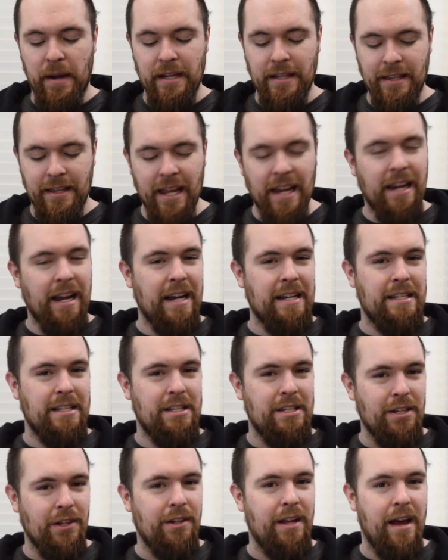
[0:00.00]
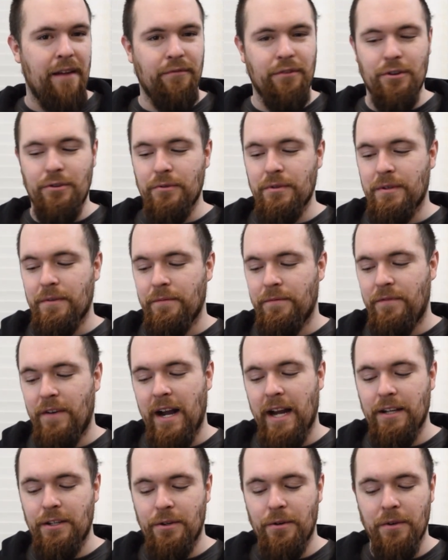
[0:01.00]
I think I still have to do some
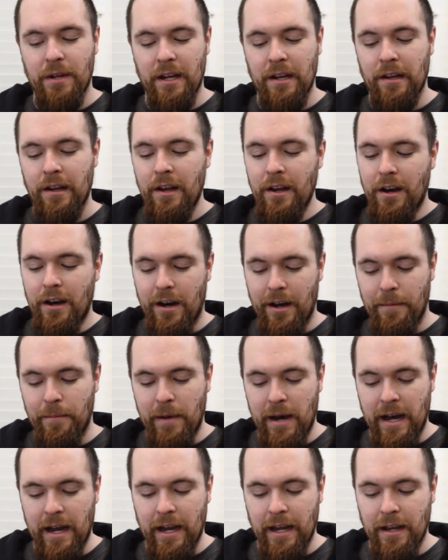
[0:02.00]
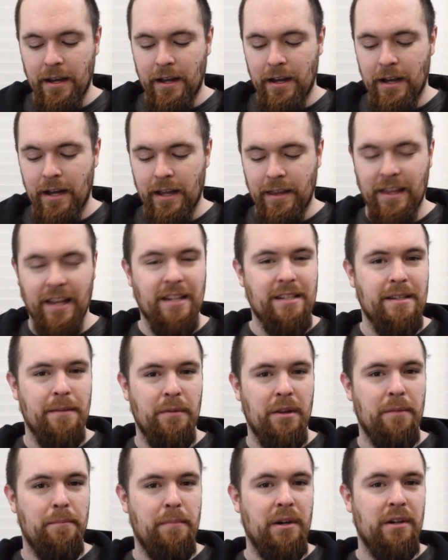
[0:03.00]
fine tuning on mine. Uh, I think some
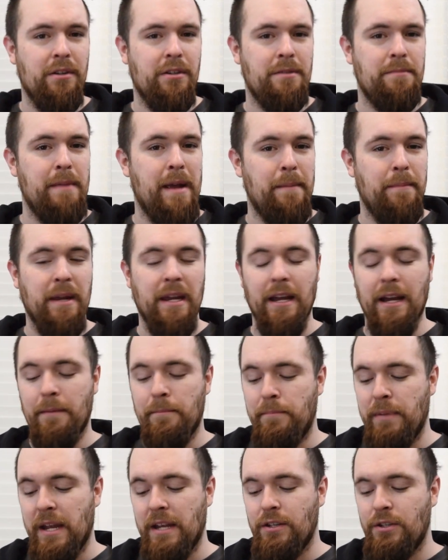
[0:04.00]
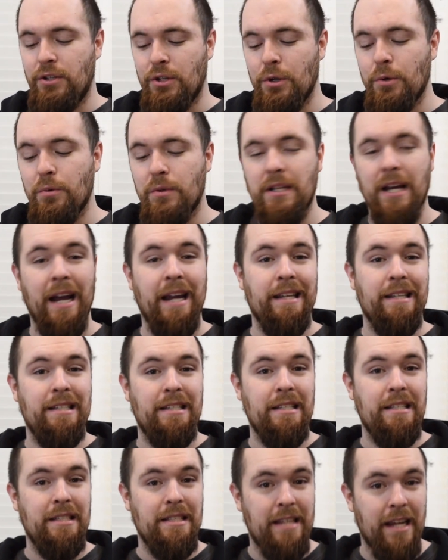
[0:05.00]
of the barrels may be a bit too tight
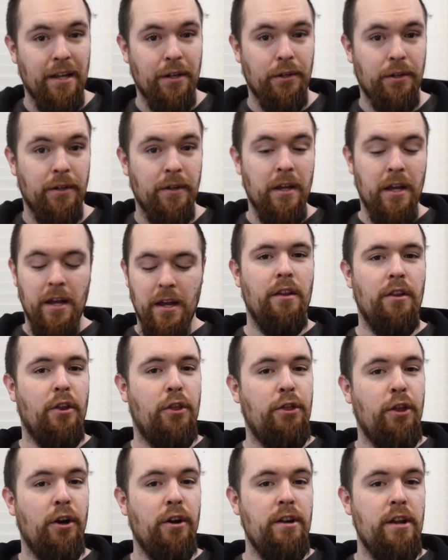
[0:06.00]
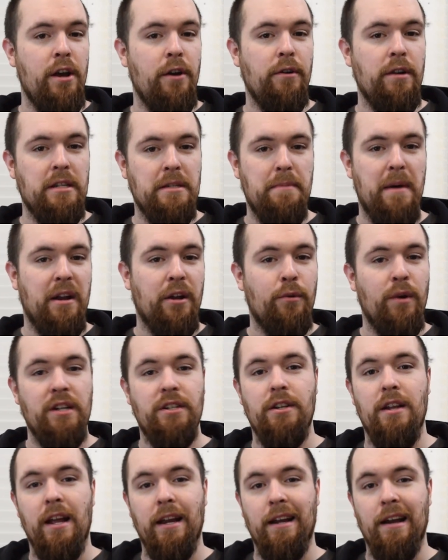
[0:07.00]
still. The third note is about a
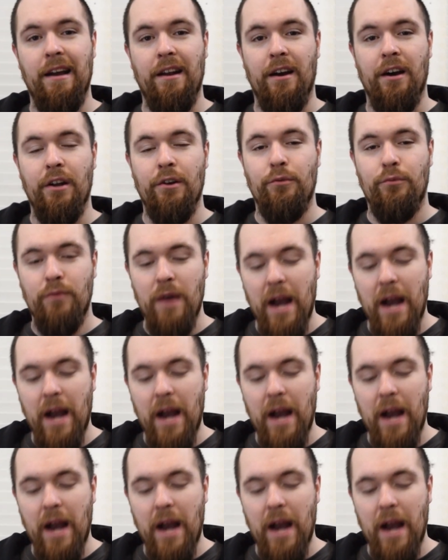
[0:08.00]
question I got on